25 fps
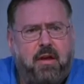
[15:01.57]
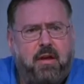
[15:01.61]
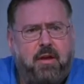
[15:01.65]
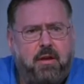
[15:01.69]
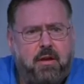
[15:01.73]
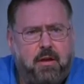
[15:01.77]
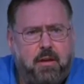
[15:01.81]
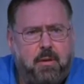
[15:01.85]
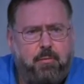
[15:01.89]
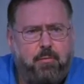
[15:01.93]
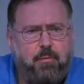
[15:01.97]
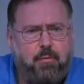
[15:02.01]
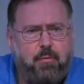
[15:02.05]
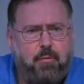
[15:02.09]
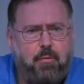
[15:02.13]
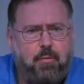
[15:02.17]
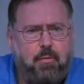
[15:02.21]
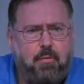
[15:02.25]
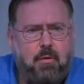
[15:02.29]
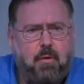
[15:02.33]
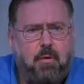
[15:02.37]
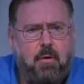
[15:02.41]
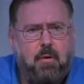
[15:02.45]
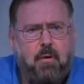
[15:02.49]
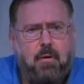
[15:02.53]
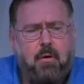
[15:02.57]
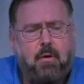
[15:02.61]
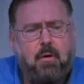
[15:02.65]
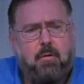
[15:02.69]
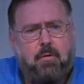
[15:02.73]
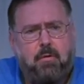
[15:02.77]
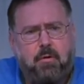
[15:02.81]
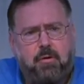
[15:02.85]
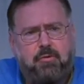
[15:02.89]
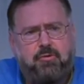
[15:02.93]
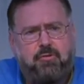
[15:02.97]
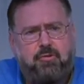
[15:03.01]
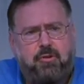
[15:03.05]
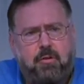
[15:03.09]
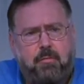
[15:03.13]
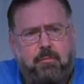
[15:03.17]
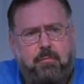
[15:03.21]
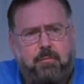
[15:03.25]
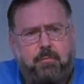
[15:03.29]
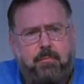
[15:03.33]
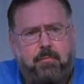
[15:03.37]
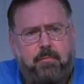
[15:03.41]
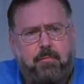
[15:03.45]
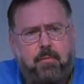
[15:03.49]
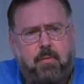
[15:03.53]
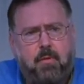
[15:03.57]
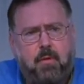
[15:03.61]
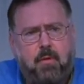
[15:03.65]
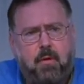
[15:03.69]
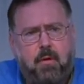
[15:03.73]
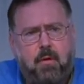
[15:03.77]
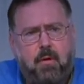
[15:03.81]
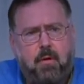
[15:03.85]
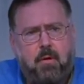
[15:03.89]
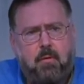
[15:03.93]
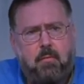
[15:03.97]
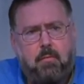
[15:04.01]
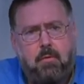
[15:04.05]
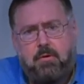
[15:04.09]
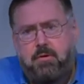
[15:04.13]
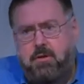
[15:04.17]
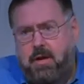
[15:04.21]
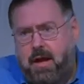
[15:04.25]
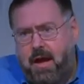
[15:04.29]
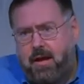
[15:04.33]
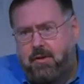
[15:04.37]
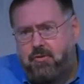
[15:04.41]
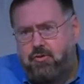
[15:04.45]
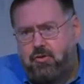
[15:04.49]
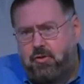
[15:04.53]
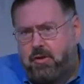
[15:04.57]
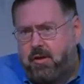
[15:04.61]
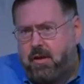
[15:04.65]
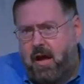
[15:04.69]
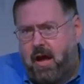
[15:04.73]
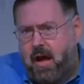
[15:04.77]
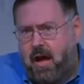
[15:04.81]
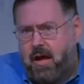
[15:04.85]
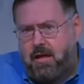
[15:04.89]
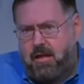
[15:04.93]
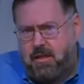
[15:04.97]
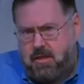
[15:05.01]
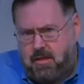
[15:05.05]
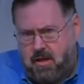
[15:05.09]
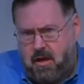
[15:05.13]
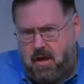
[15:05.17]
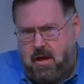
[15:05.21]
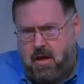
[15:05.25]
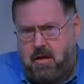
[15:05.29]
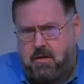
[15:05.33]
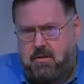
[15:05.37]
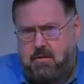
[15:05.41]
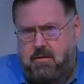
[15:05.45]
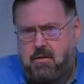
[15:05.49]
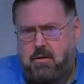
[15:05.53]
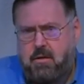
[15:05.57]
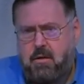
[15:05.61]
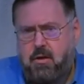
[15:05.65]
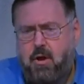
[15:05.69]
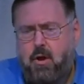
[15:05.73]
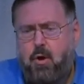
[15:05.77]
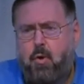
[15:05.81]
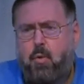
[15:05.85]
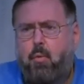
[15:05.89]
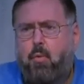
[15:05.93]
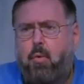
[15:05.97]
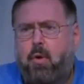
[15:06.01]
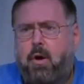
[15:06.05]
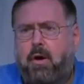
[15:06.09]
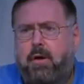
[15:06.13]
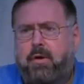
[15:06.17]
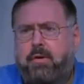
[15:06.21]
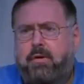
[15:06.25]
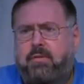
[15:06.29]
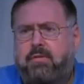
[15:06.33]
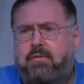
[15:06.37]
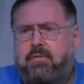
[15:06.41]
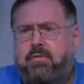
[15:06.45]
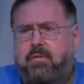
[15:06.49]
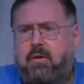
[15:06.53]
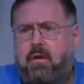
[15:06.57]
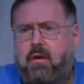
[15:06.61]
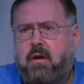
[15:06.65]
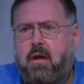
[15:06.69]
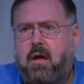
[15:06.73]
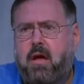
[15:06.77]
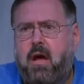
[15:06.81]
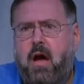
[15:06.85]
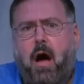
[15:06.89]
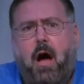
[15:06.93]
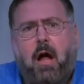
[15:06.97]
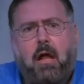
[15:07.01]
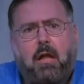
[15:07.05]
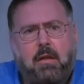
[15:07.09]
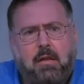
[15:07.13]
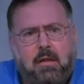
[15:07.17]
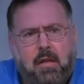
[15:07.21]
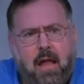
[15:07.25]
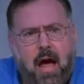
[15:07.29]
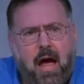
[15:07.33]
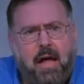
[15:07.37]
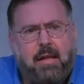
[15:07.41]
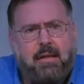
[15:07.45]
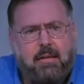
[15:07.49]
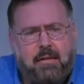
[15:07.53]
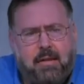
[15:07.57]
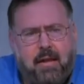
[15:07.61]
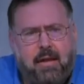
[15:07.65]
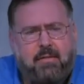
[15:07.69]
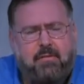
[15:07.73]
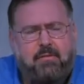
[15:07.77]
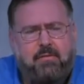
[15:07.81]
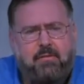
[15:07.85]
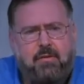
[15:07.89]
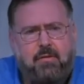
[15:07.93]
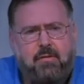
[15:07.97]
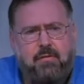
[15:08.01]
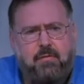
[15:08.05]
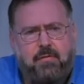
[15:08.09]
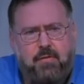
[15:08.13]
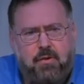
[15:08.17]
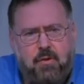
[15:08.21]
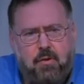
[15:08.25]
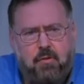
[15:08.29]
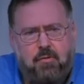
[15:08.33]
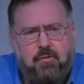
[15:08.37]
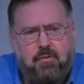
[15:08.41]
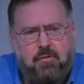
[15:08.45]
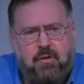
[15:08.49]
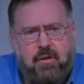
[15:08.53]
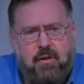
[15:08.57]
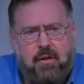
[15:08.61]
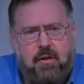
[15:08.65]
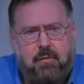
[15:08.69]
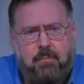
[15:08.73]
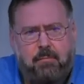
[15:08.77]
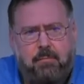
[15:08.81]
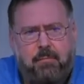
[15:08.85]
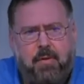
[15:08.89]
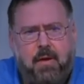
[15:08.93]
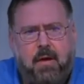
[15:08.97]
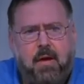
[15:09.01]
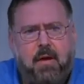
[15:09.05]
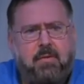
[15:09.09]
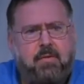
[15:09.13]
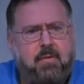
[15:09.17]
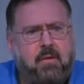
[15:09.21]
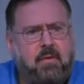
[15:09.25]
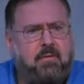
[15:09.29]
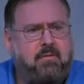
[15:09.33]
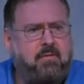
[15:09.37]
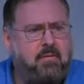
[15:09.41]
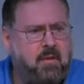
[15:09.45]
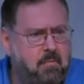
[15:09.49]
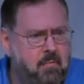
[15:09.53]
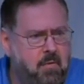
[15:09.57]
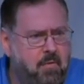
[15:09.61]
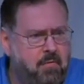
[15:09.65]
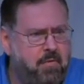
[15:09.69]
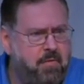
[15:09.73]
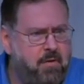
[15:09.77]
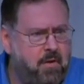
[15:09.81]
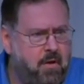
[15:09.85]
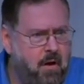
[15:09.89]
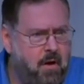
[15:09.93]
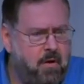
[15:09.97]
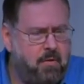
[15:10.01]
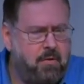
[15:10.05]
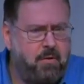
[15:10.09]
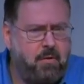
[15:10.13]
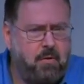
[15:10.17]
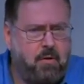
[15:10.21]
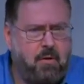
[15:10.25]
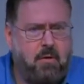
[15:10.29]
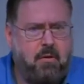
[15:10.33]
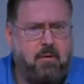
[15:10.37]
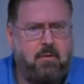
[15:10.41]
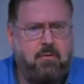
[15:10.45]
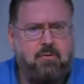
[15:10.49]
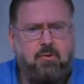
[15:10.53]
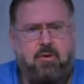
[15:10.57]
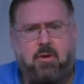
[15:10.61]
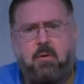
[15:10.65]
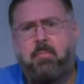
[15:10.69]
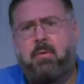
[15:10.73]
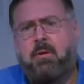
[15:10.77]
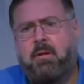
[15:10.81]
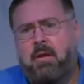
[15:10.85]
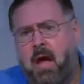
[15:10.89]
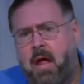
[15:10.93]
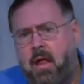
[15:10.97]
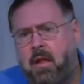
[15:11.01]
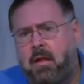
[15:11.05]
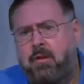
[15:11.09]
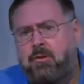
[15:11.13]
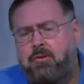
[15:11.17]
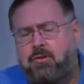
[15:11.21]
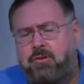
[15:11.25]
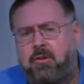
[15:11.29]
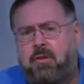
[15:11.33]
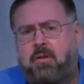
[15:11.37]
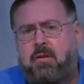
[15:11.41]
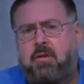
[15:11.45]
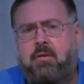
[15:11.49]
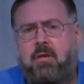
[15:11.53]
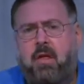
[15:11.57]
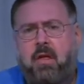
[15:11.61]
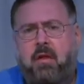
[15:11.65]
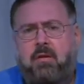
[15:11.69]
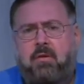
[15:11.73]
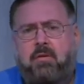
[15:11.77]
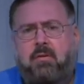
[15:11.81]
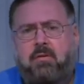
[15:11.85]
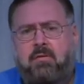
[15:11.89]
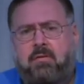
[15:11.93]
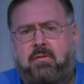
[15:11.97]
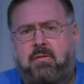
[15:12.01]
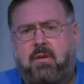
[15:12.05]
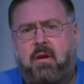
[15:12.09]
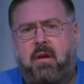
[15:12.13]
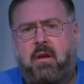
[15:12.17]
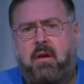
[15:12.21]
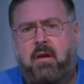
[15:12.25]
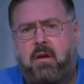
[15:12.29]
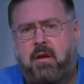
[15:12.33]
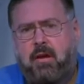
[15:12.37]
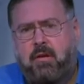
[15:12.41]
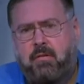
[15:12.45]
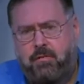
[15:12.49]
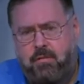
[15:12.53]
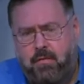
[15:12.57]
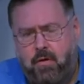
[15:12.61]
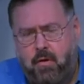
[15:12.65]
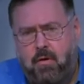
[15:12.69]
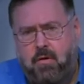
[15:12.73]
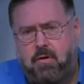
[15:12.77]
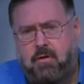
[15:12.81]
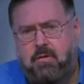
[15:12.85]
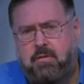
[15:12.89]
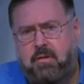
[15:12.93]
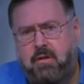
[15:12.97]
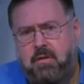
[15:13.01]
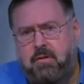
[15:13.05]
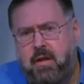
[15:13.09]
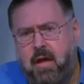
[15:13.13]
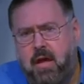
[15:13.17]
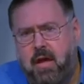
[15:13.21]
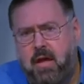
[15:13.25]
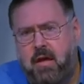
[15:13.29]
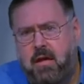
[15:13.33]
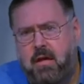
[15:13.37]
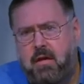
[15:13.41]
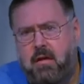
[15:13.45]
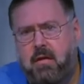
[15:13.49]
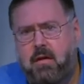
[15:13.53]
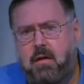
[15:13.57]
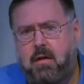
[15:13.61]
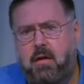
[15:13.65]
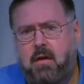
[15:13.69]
a Hebrew Christian, which actually I thought was a lot less confusing than some of the other terminology that is in vogue today.